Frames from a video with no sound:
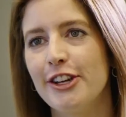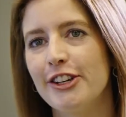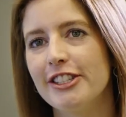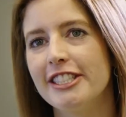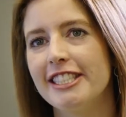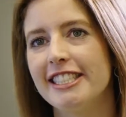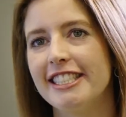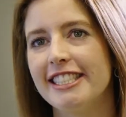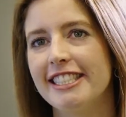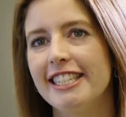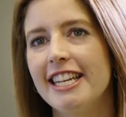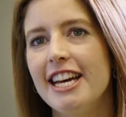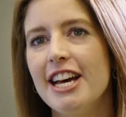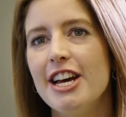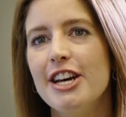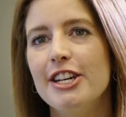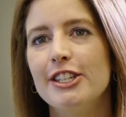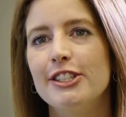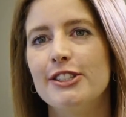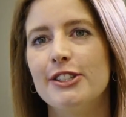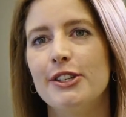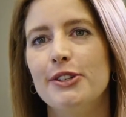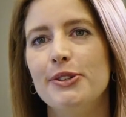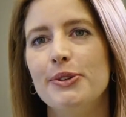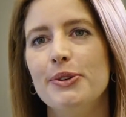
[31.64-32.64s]
Thorsten,
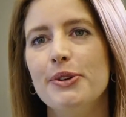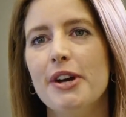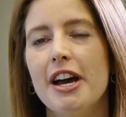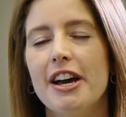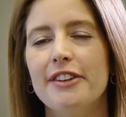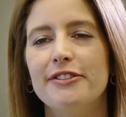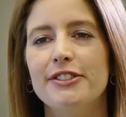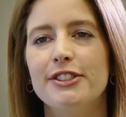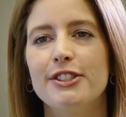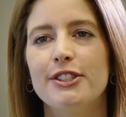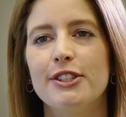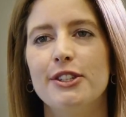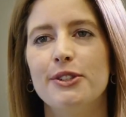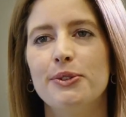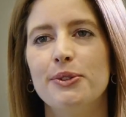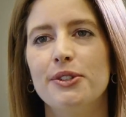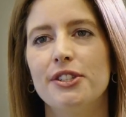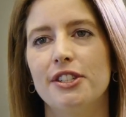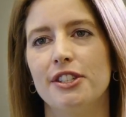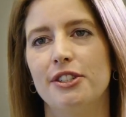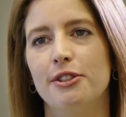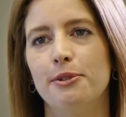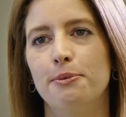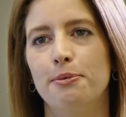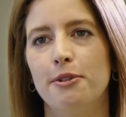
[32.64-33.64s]
so you have a
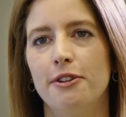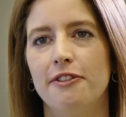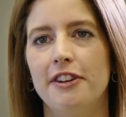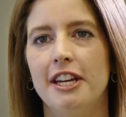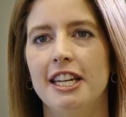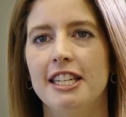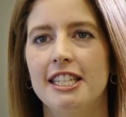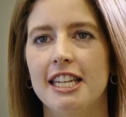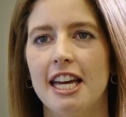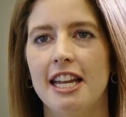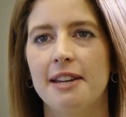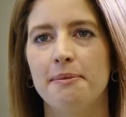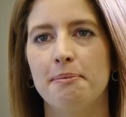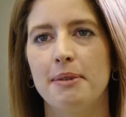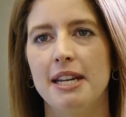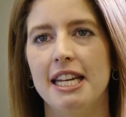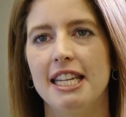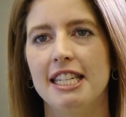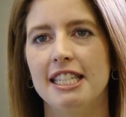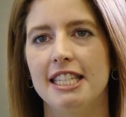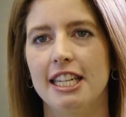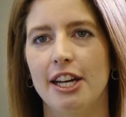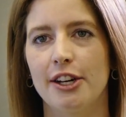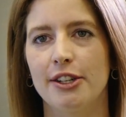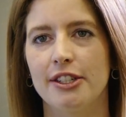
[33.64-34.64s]
solution to prevent
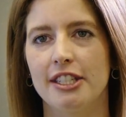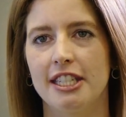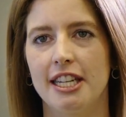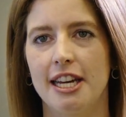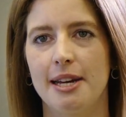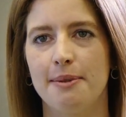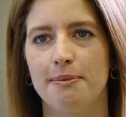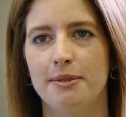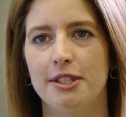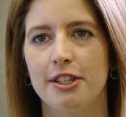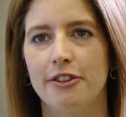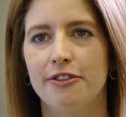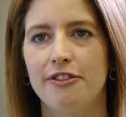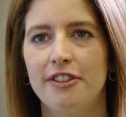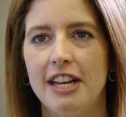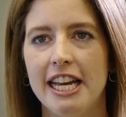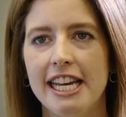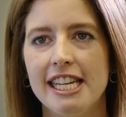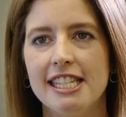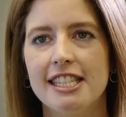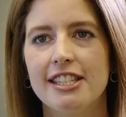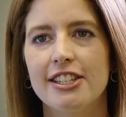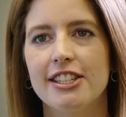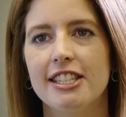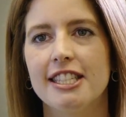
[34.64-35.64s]
unplanned downtimes of
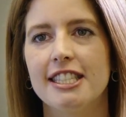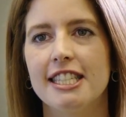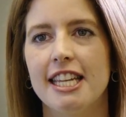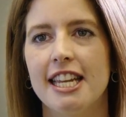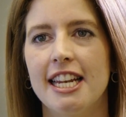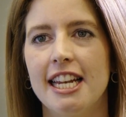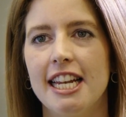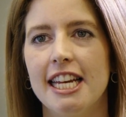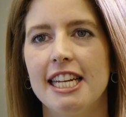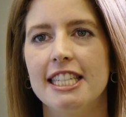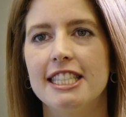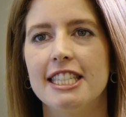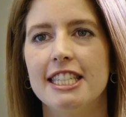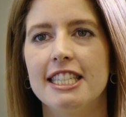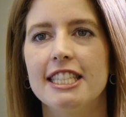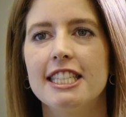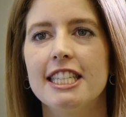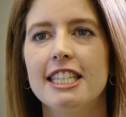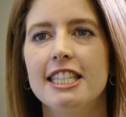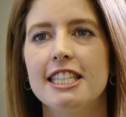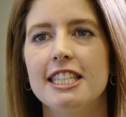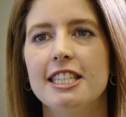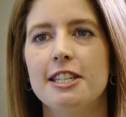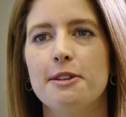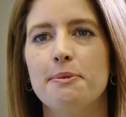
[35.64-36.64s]
lasers and laser
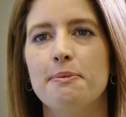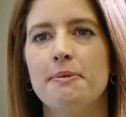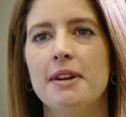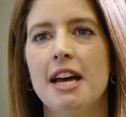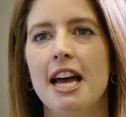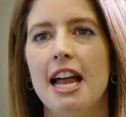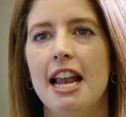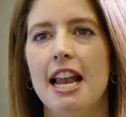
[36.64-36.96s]
system